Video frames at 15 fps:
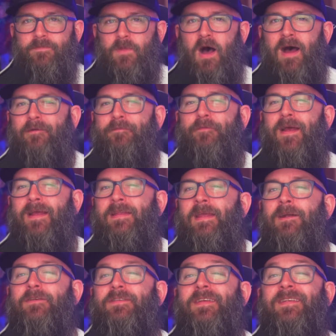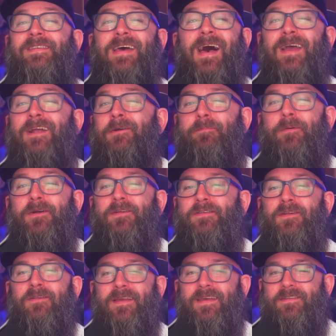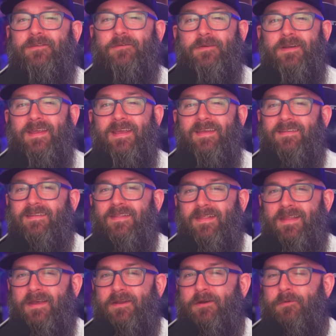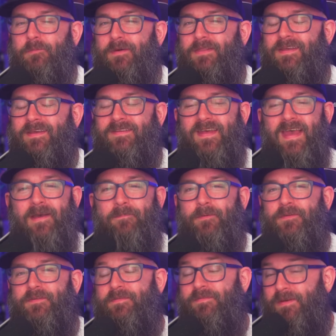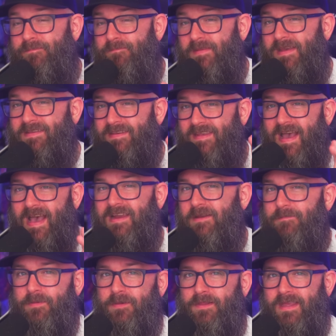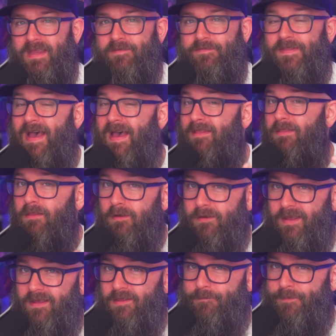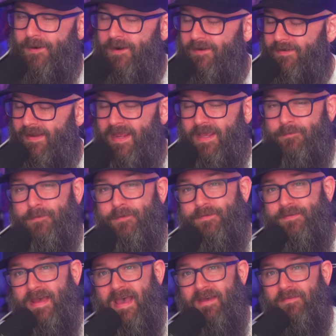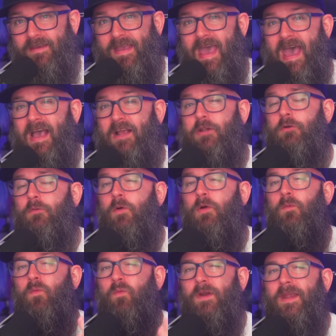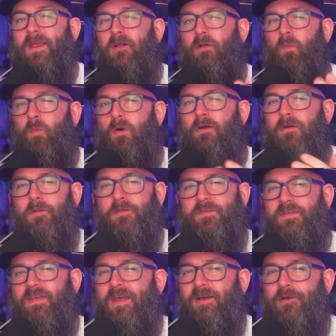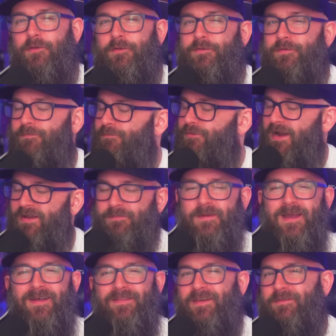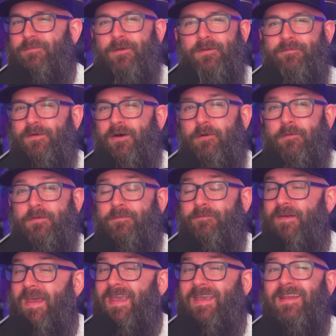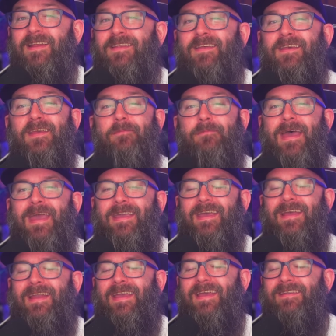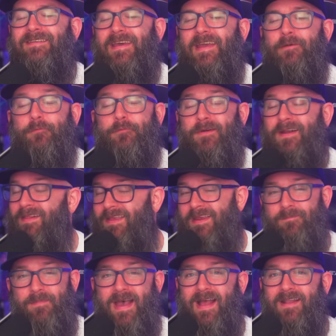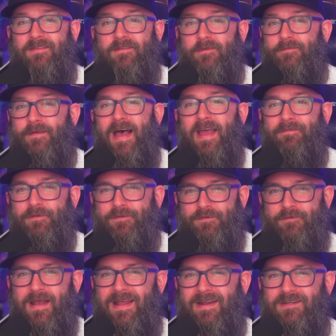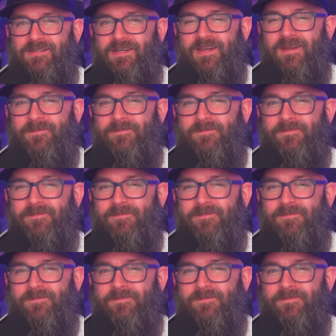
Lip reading: Our friend here's entire personal history is littered with examples of the misguided belief that looking the part equals having actual real-world skills. Trust me on this one, folks. Faking it till you make it is a really bad survival strategy.